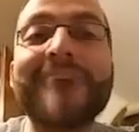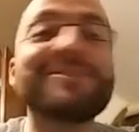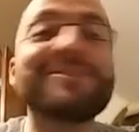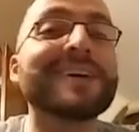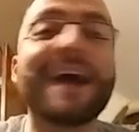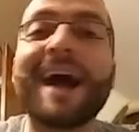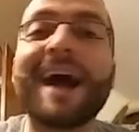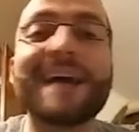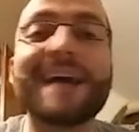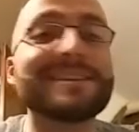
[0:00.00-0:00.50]
a
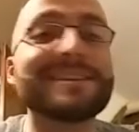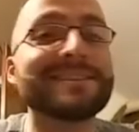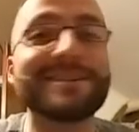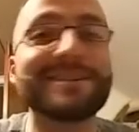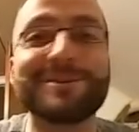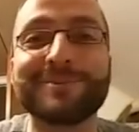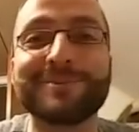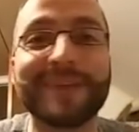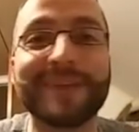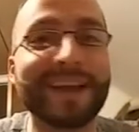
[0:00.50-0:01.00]

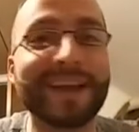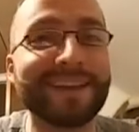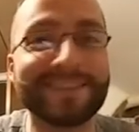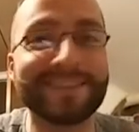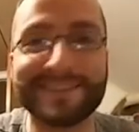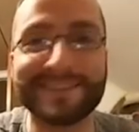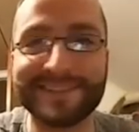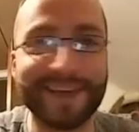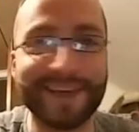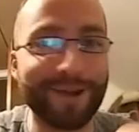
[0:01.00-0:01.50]
costume,
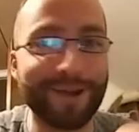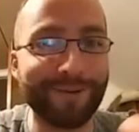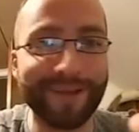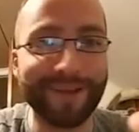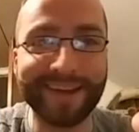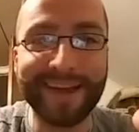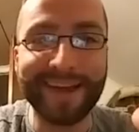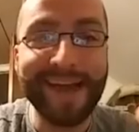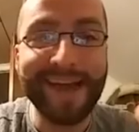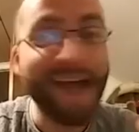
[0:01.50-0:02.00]
ladies and
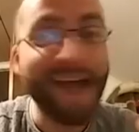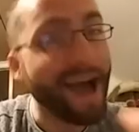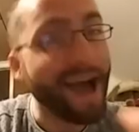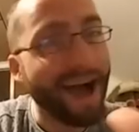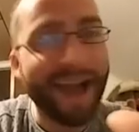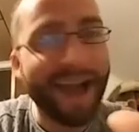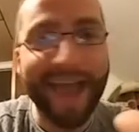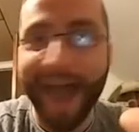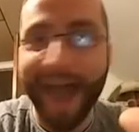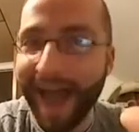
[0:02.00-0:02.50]
gentlemen.
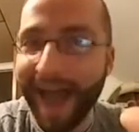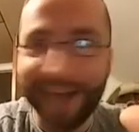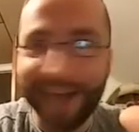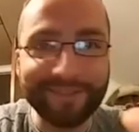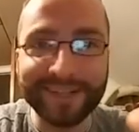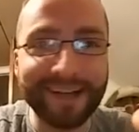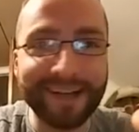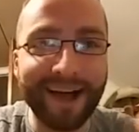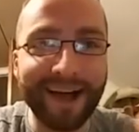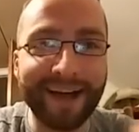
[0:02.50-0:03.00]
I
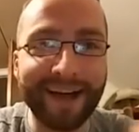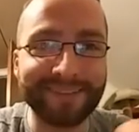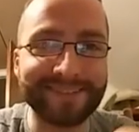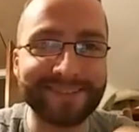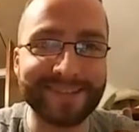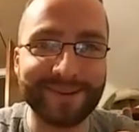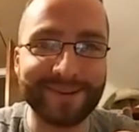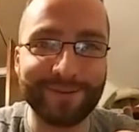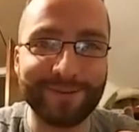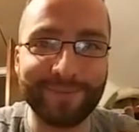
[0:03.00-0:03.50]
have a
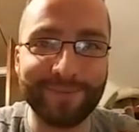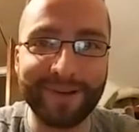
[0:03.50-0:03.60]
costume.